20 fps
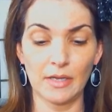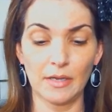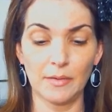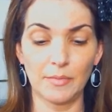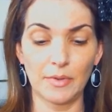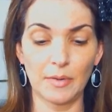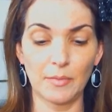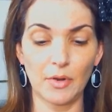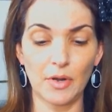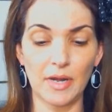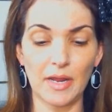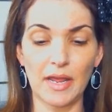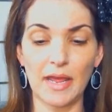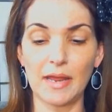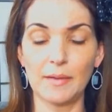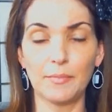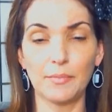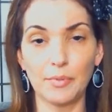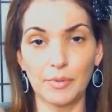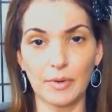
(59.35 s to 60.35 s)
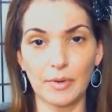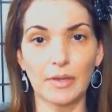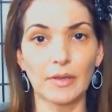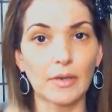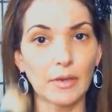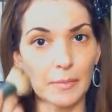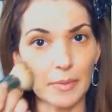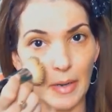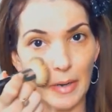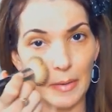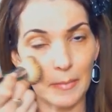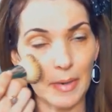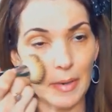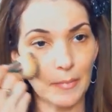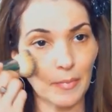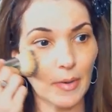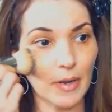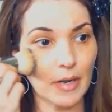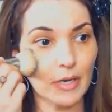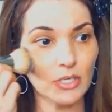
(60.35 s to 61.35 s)
But I'm going to ahead a little bit on my
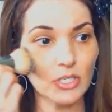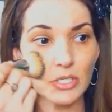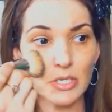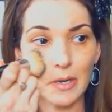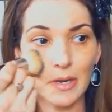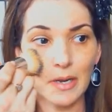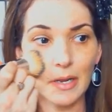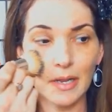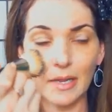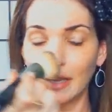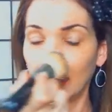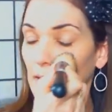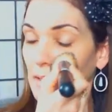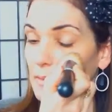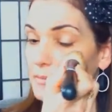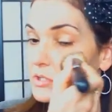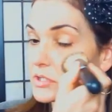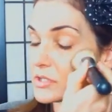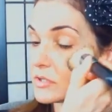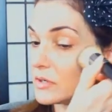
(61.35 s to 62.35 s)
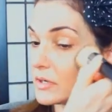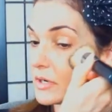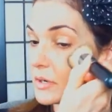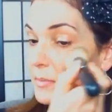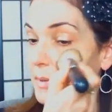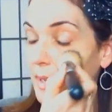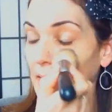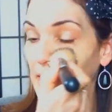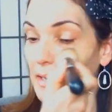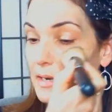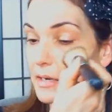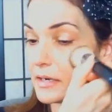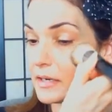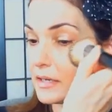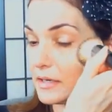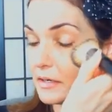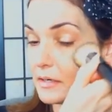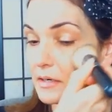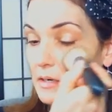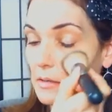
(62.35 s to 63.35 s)
brush, and I'm just going to pat it
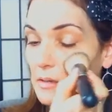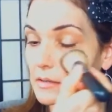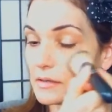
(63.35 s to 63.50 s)
in